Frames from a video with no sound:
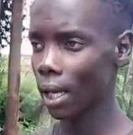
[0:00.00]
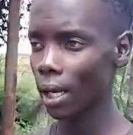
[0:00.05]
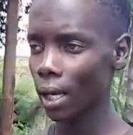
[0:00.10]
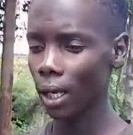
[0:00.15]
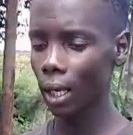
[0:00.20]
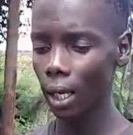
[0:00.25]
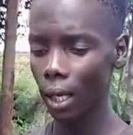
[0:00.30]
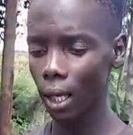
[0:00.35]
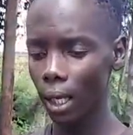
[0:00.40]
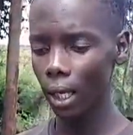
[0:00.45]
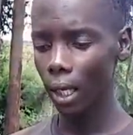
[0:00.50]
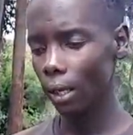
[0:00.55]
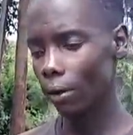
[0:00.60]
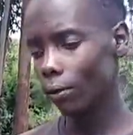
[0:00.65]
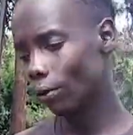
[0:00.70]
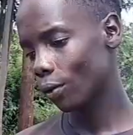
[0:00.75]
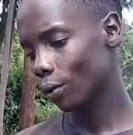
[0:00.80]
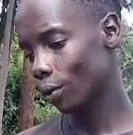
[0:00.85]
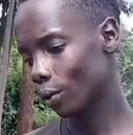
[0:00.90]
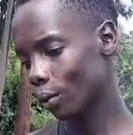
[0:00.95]
If
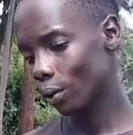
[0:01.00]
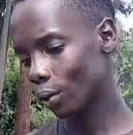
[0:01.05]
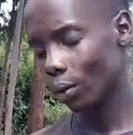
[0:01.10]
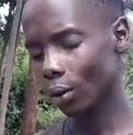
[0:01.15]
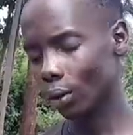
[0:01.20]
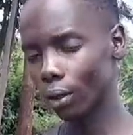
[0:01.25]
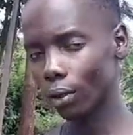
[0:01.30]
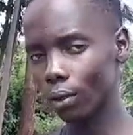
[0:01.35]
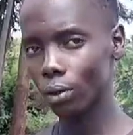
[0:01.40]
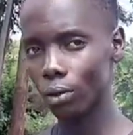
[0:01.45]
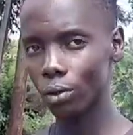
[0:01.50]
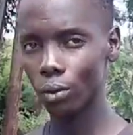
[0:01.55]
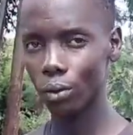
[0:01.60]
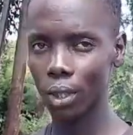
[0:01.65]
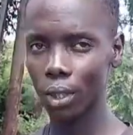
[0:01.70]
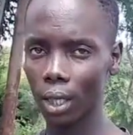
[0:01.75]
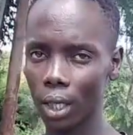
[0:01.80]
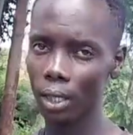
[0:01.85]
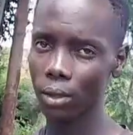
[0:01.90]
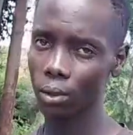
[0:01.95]
you are not you
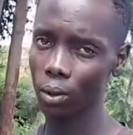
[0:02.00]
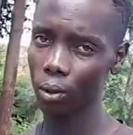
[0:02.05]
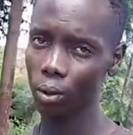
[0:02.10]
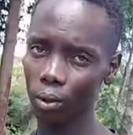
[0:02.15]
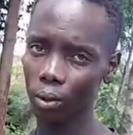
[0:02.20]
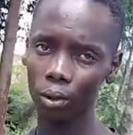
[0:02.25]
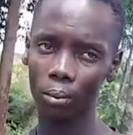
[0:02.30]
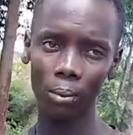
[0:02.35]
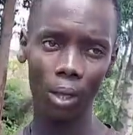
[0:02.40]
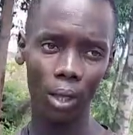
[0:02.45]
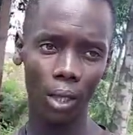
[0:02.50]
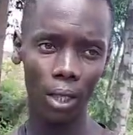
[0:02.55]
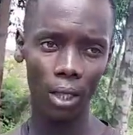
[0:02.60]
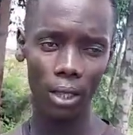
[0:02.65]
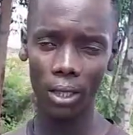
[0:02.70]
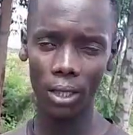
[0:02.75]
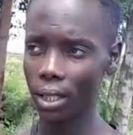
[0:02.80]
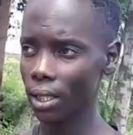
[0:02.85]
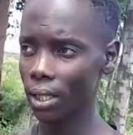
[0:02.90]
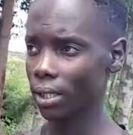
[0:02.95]
guys, you cannot manage
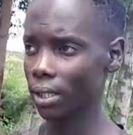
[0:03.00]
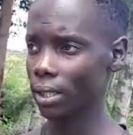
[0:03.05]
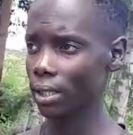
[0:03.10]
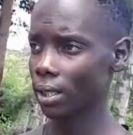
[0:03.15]
this.